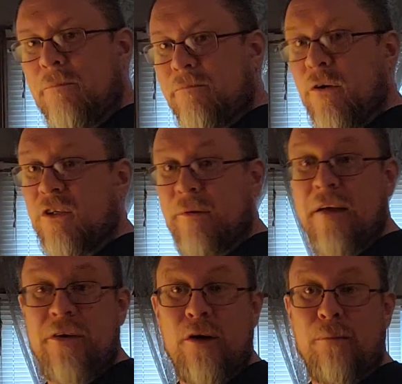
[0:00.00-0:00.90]
Folks, I'm
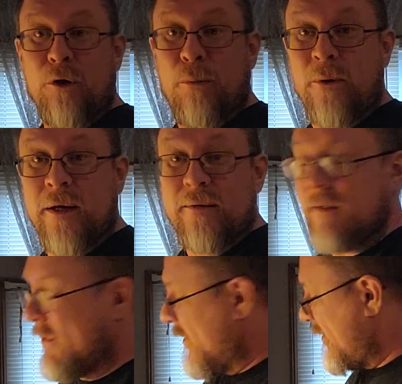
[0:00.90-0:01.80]
giving you a blueprint.
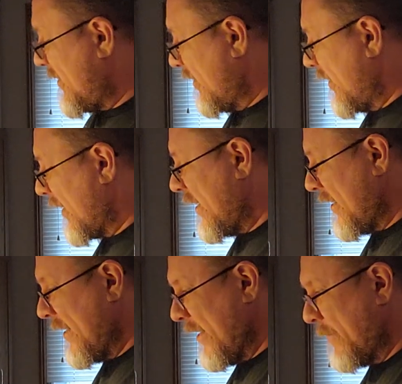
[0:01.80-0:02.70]
This isn't a
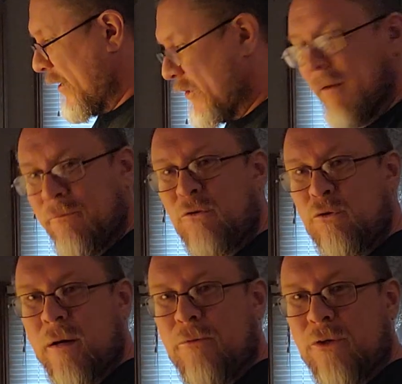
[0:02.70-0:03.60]
goddamn a
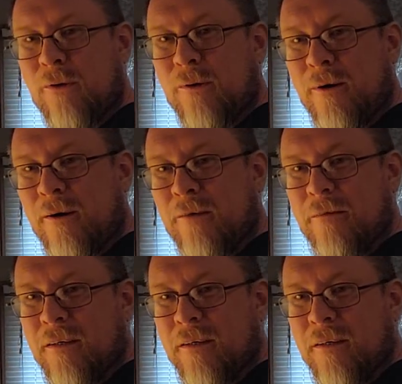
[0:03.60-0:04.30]
scripture or a